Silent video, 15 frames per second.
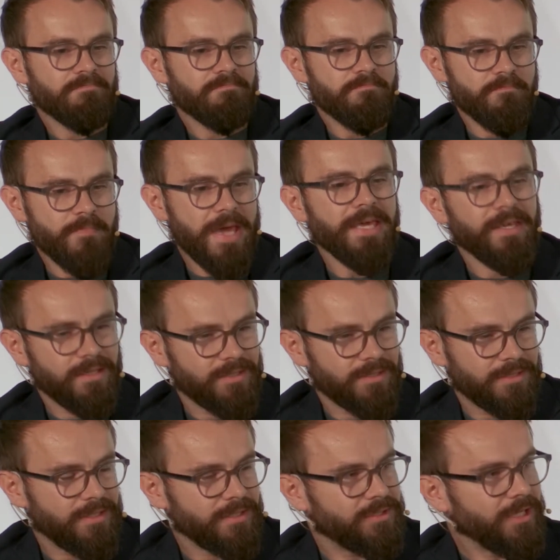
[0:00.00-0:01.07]

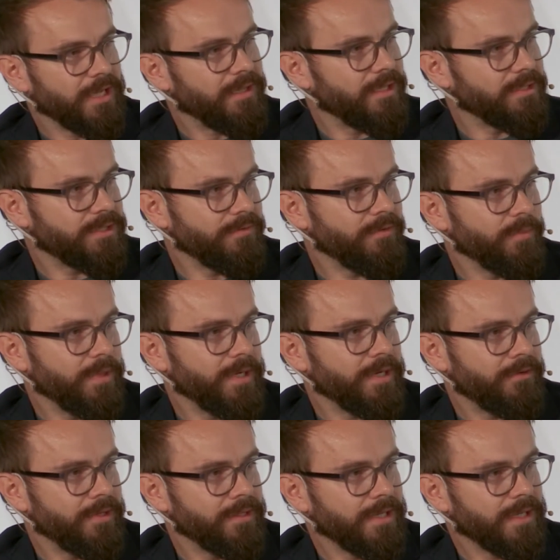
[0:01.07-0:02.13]
makes the challenge even
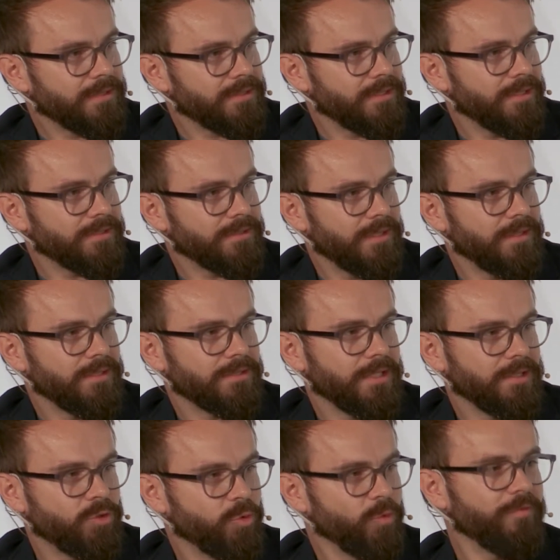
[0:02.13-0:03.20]
bigger in that sense, that it's
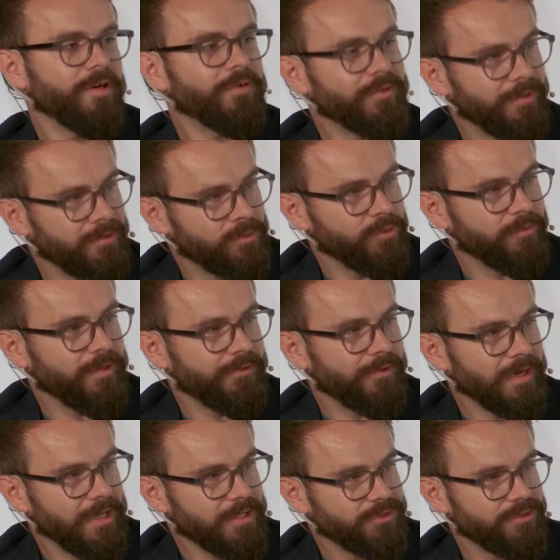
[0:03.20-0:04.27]
a two-way
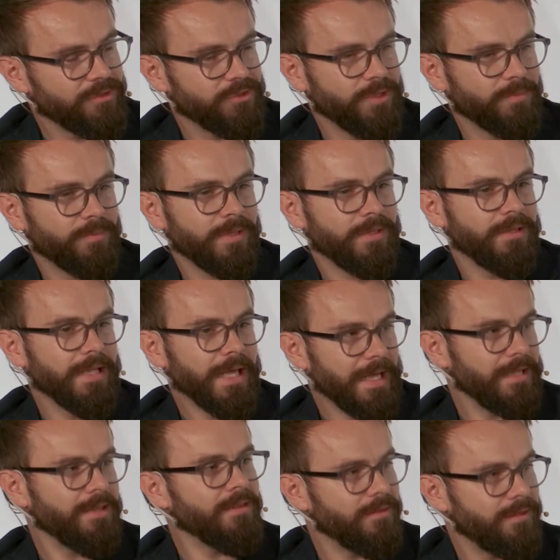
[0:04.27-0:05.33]
relationship, and
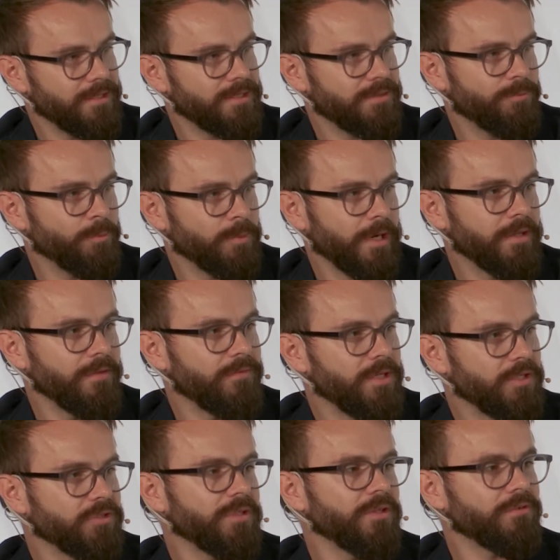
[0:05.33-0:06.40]
then this kind of
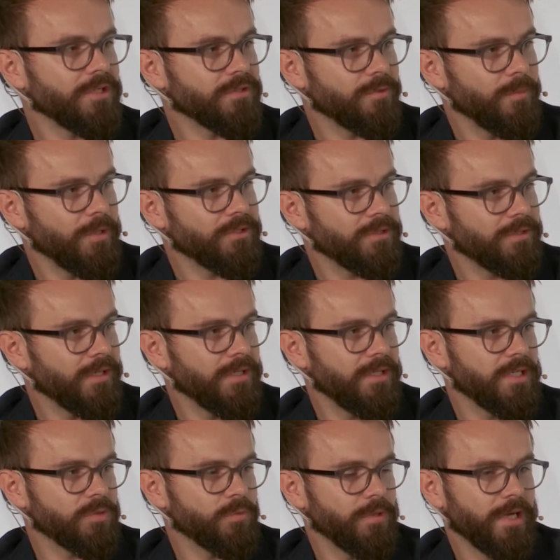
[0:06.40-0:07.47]
digital transformation
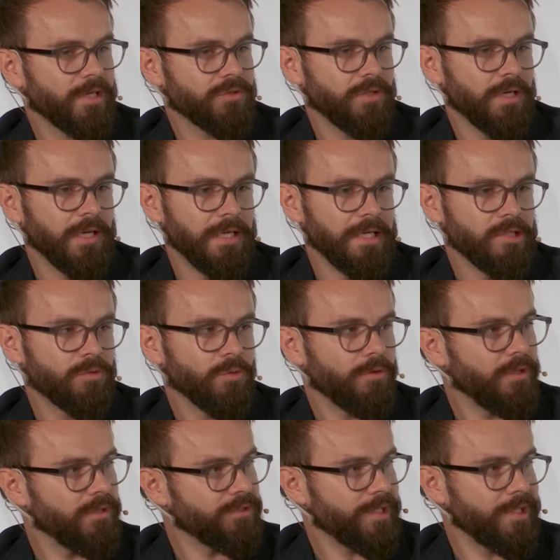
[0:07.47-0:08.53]
ideas would actually lead to
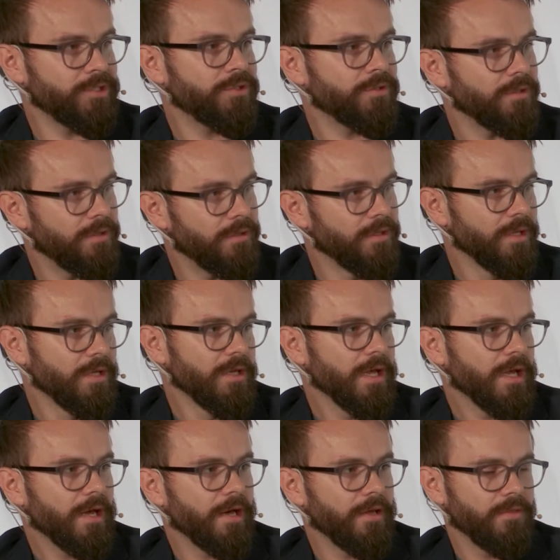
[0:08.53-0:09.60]
organizational
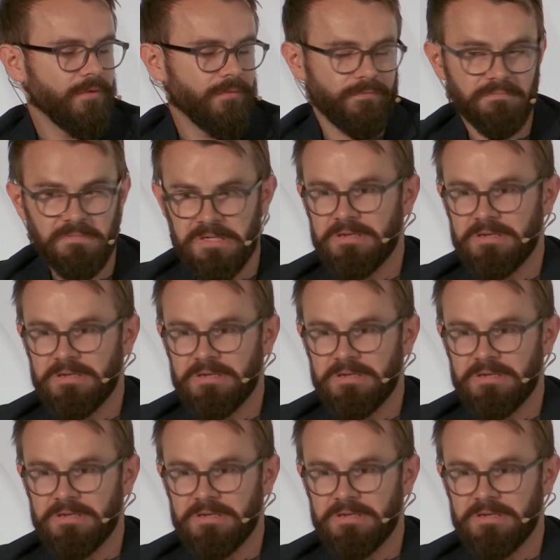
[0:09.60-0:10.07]
kind of